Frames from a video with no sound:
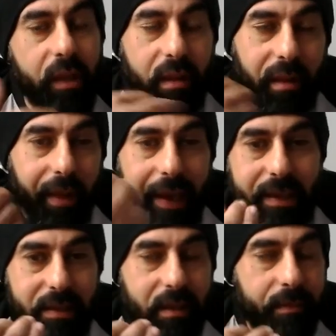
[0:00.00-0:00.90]
the
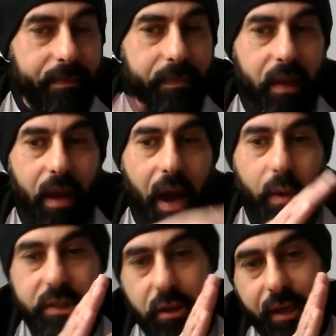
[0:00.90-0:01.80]
legs. I
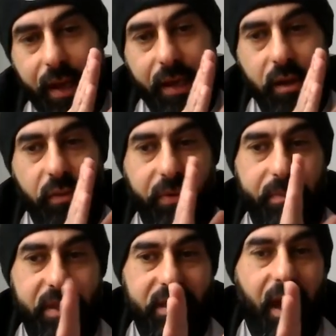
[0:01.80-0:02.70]
was looking at you
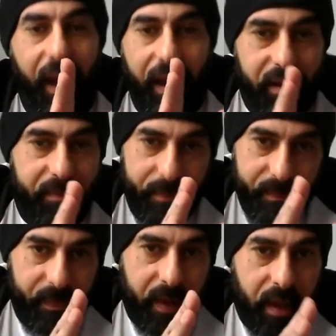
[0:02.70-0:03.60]
from the side.
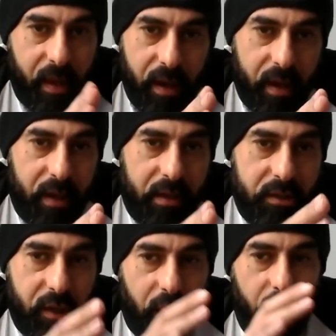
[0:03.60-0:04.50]
Yeah.
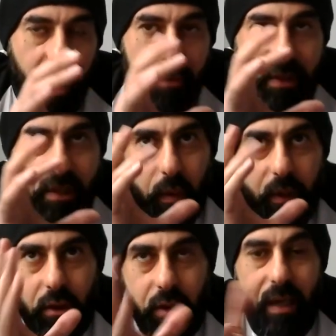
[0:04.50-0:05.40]
So obviously,
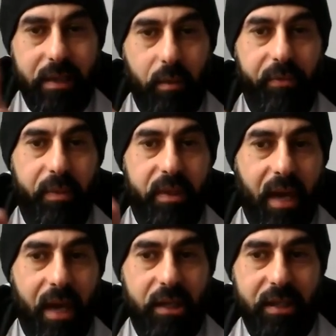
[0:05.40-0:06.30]
when you look at someone from the
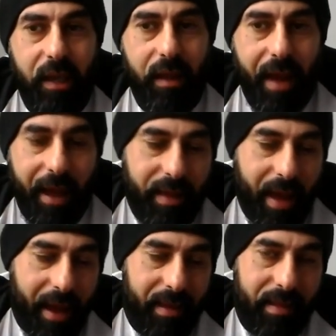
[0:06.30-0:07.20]
side, you see that
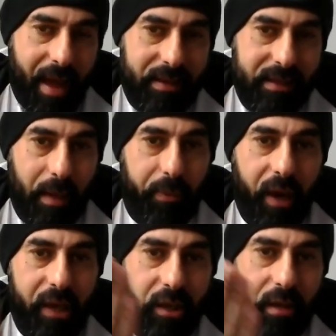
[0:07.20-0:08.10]

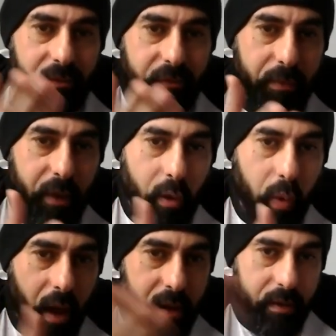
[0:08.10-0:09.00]
separation from the
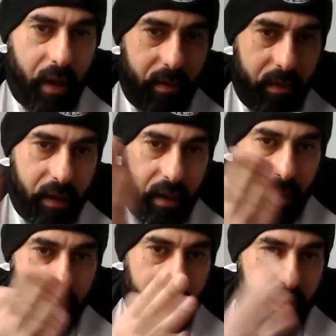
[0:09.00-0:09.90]
quad and
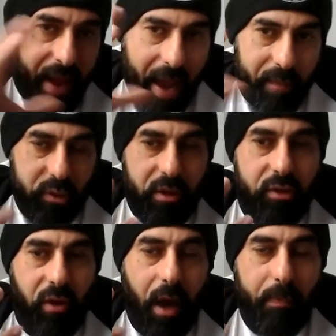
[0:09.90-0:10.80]
the hamstring
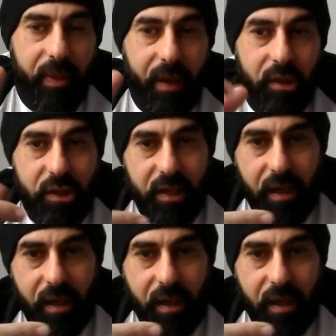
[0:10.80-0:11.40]
drop, and then you see